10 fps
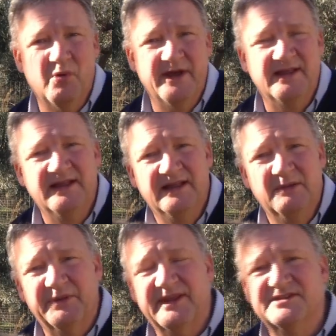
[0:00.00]
away.
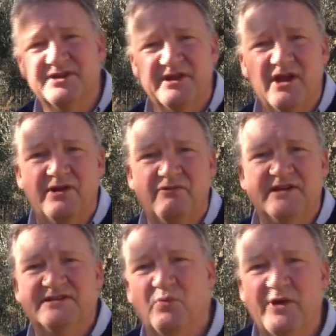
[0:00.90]
But that's not the only
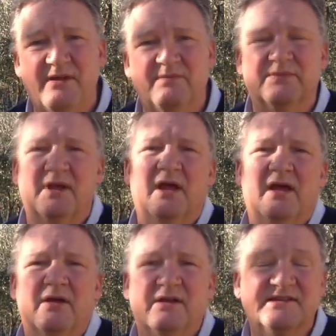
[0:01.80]
reason. We,
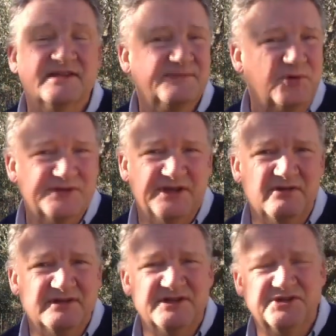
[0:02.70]
uh, as a small
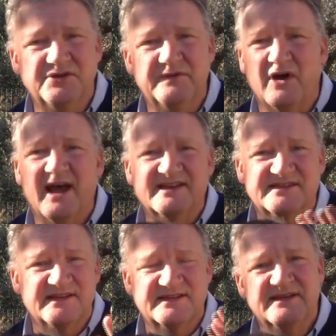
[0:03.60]
security issue, you've got
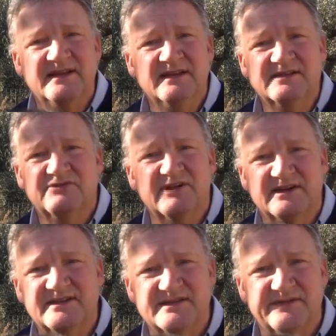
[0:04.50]
access
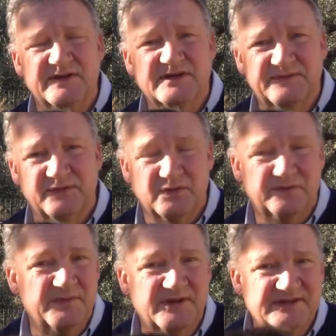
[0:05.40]
directly to the first floor
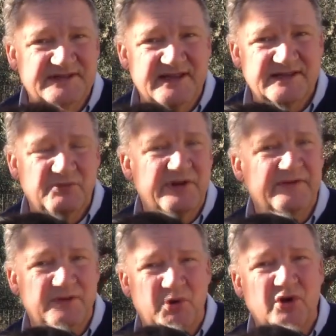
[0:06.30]
from those stairs and we'd
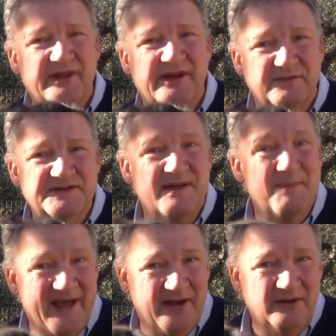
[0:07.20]
have to block that off
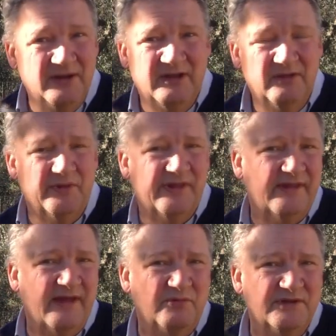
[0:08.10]
somehow, whether
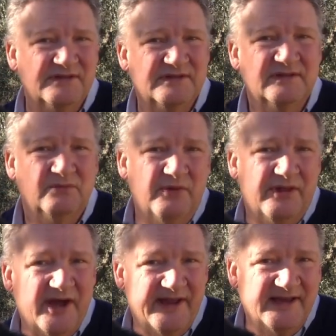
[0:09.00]
that was with
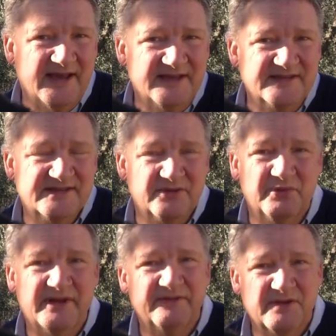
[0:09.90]
iron gates. So
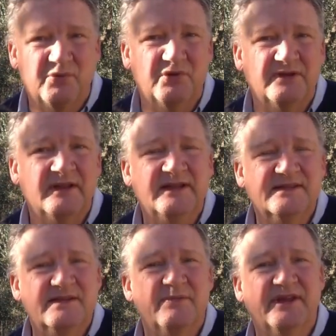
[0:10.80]
we'd have to put
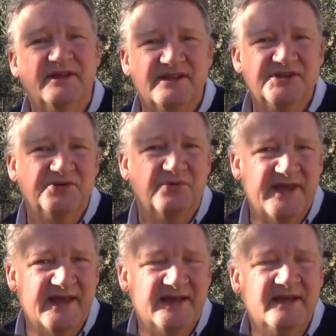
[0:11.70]
something additional
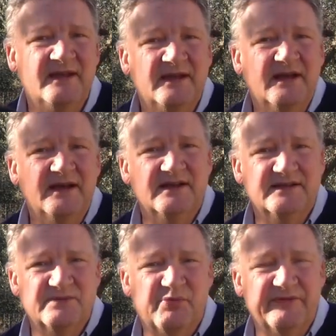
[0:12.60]
there. Uh,
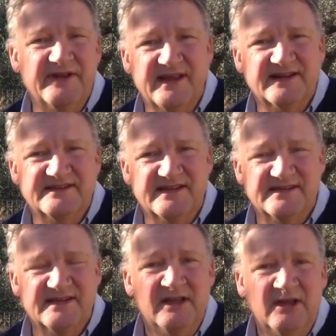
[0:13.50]
to prevent
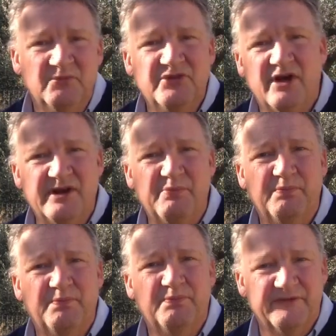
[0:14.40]
access. Not only
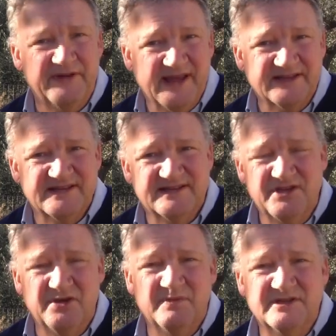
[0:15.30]
prevent access to
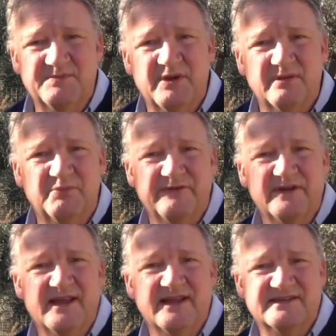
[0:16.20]
humans but
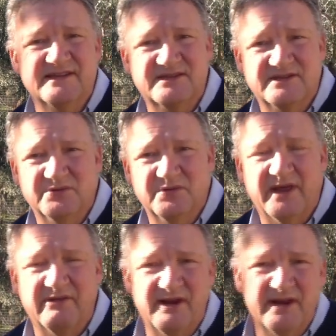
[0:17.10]
prevent access to
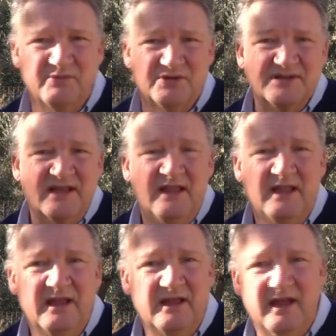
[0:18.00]
other animals.
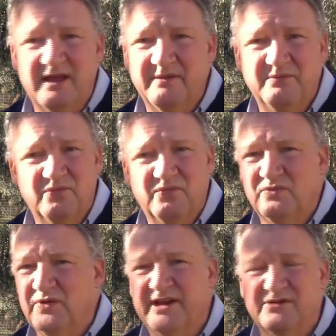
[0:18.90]
Um,
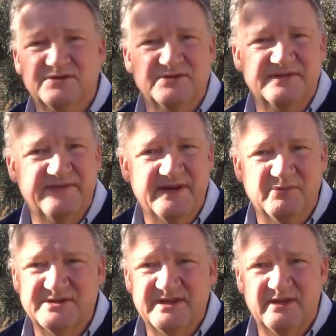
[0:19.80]
we get all sorts of
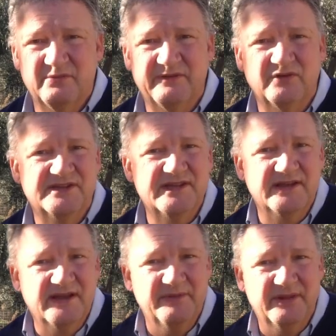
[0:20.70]
animals here. We've got deer
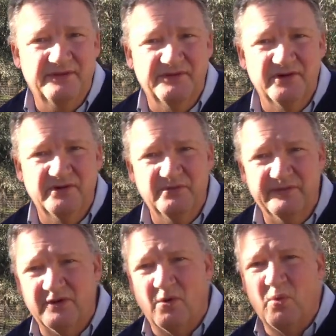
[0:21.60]
coming through,
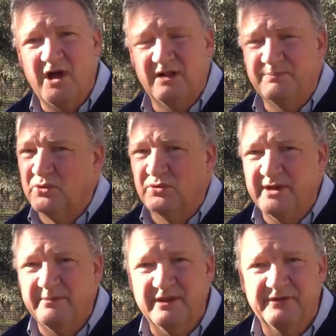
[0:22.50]
we've got wild boar
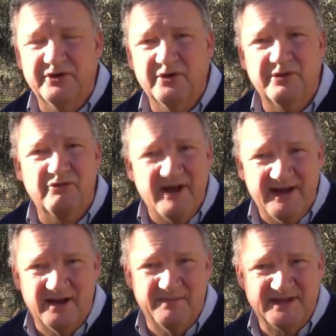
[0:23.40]
coming through on a
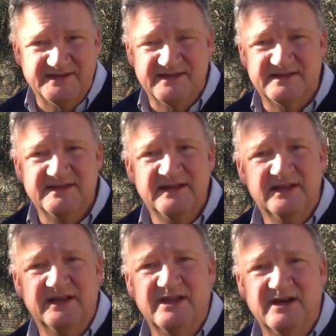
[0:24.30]
regular basis
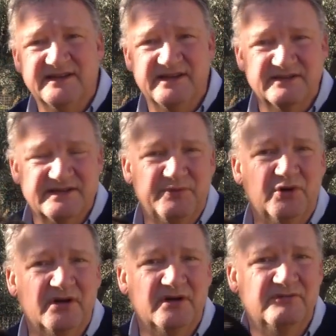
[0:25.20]
and the idea is to
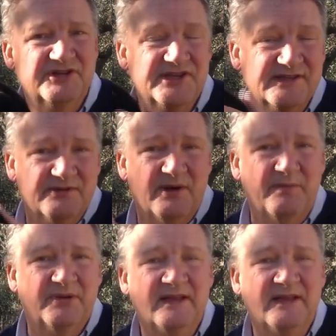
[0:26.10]
put a recinto up